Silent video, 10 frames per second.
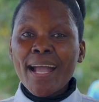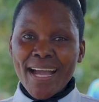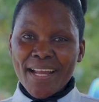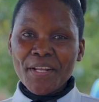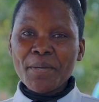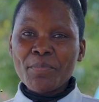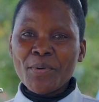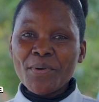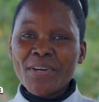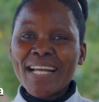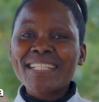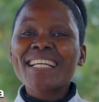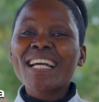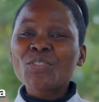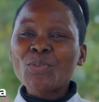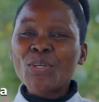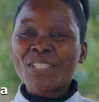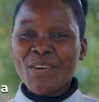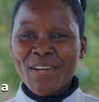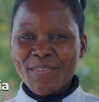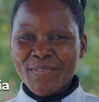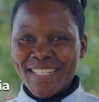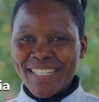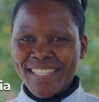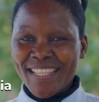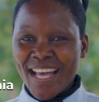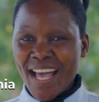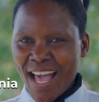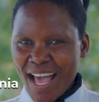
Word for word: Karibu katika chuo cha Adventista